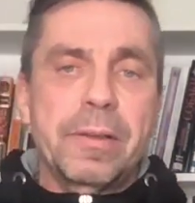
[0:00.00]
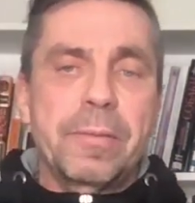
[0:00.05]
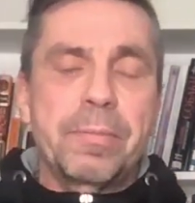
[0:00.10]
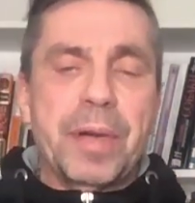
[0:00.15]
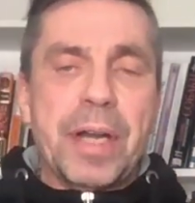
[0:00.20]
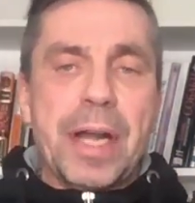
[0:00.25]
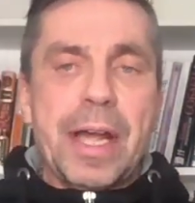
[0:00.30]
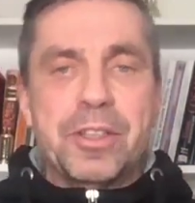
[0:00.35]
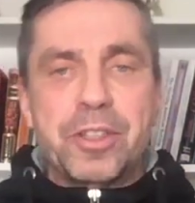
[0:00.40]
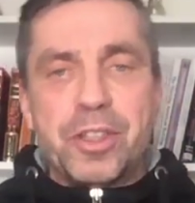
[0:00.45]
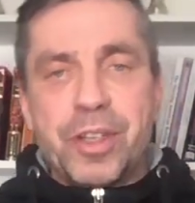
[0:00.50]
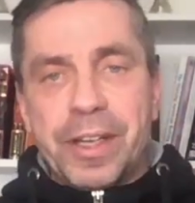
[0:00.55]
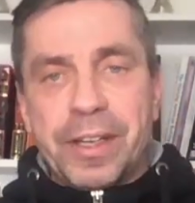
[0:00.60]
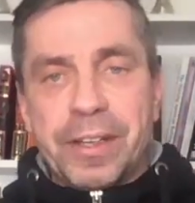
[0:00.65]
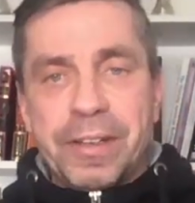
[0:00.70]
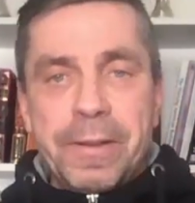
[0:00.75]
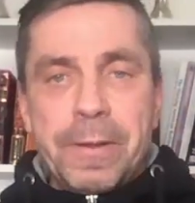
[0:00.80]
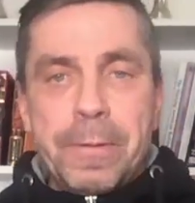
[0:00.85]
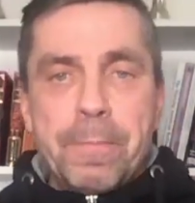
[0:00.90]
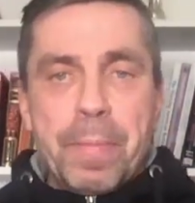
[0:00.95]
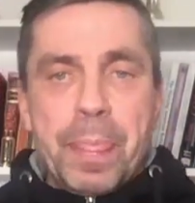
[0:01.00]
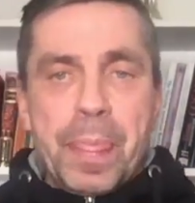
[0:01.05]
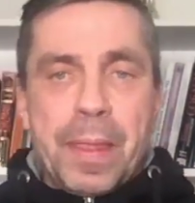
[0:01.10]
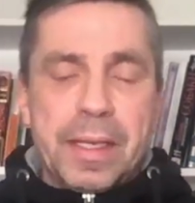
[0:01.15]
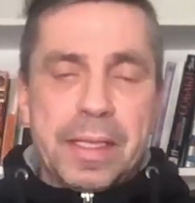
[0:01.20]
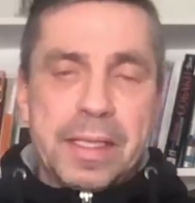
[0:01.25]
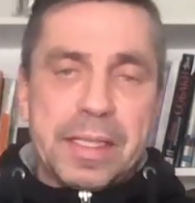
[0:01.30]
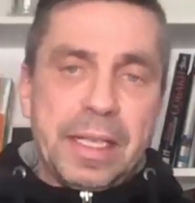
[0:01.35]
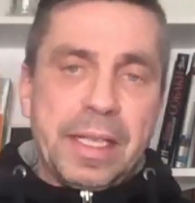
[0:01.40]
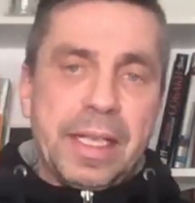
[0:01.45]
project,
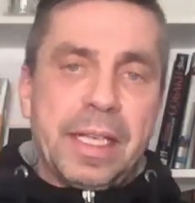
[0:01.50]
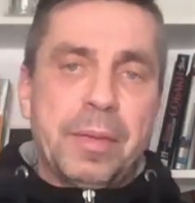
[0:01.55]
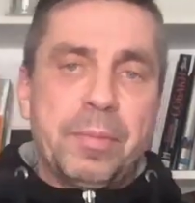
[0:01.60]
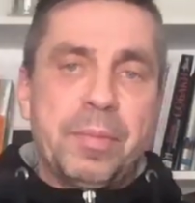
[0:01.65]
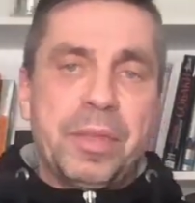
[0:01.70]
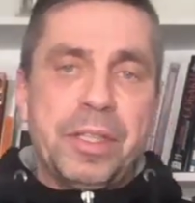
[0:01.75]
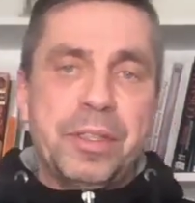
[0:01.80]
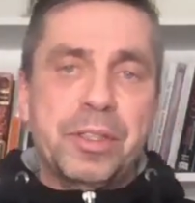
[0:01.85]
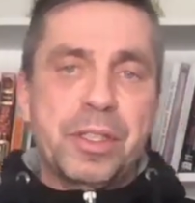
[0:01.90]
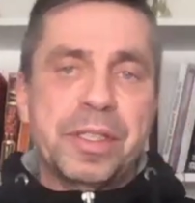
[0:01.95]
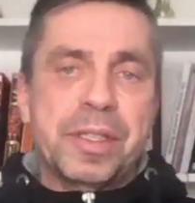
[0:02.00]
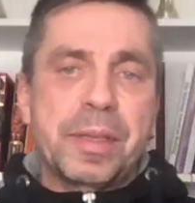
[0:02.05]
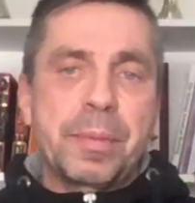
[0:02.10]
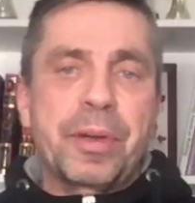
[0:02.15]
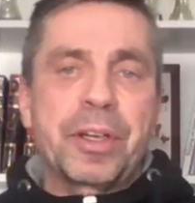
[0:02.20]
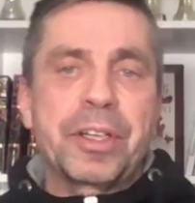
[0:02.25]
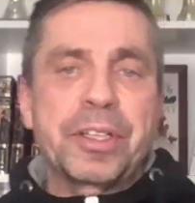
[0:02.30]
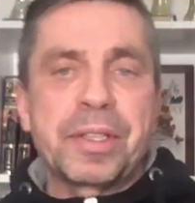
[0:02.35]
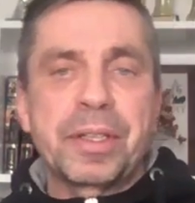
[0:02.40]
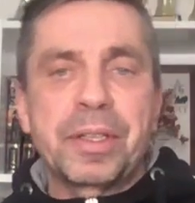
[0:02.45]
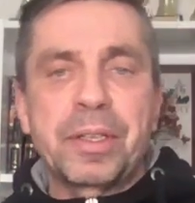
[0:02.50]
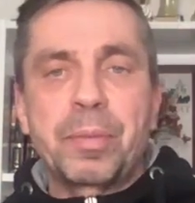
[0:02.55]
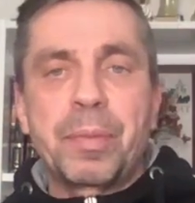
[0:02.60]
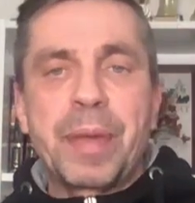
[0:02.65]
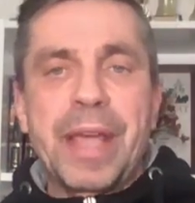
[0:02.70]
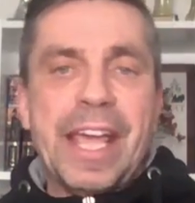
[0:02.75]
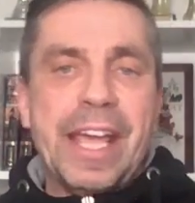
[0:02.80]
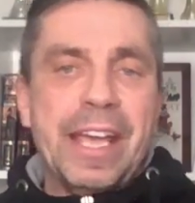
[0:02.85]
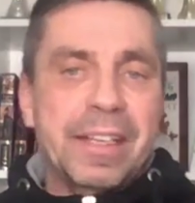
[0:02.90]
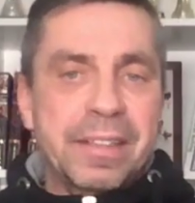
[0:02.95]
or is it going to be just a personal
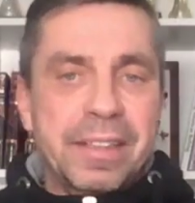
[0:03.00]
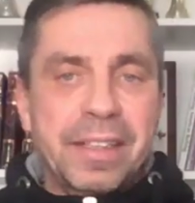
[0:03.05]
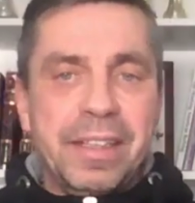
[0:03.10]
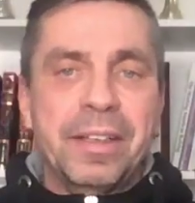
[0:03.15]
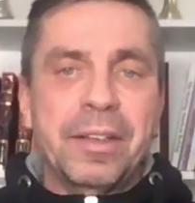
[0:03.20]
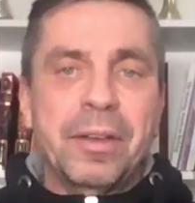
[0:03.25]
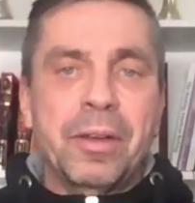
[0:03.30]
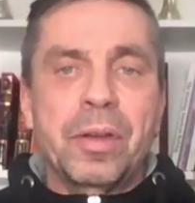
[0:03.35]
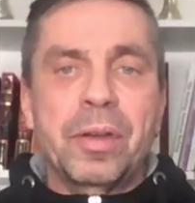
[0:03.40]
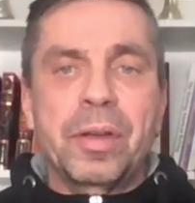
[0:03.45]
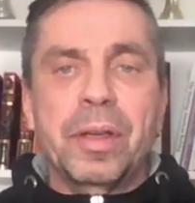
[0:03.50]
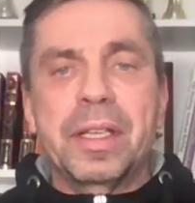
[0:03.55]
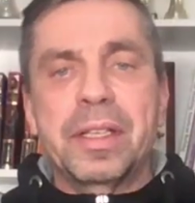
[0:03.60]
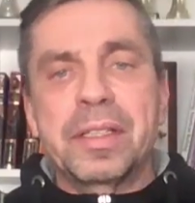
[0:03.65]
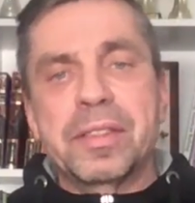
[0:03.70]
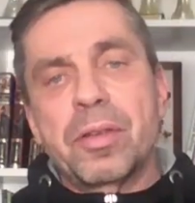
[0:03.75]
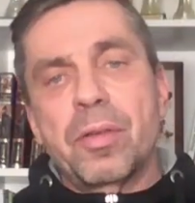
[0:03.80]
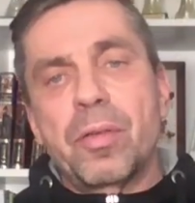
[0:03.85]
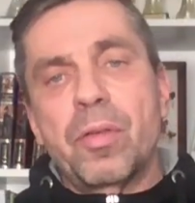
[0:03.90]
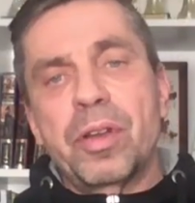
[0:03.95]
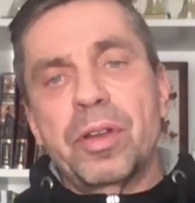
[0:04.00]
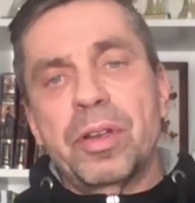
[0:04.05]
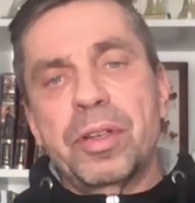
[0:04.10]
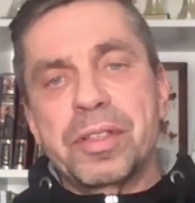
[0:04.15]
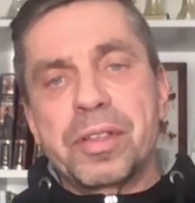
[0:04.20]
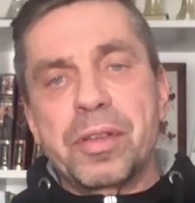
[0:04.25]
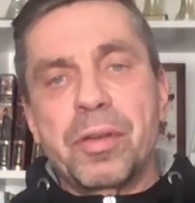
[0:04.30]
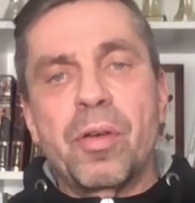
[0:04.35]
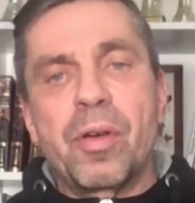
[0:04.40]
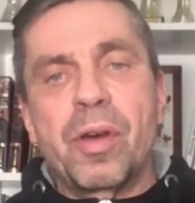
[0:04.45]
pet, and so on and
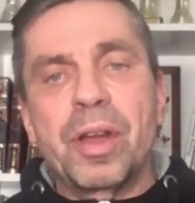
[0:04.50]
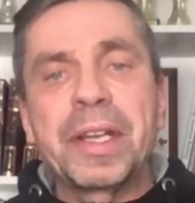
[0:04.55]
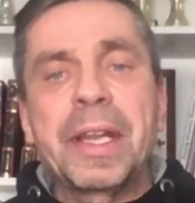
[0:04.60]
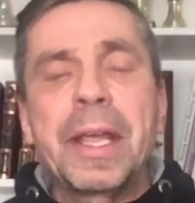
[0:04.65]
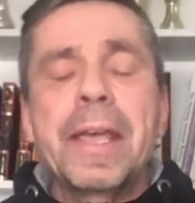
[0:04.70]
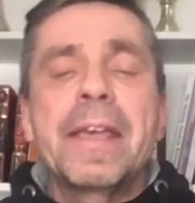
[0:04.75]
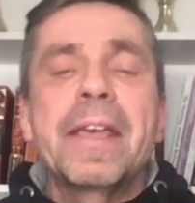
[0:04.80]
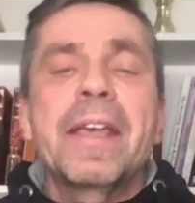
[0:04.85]
so on.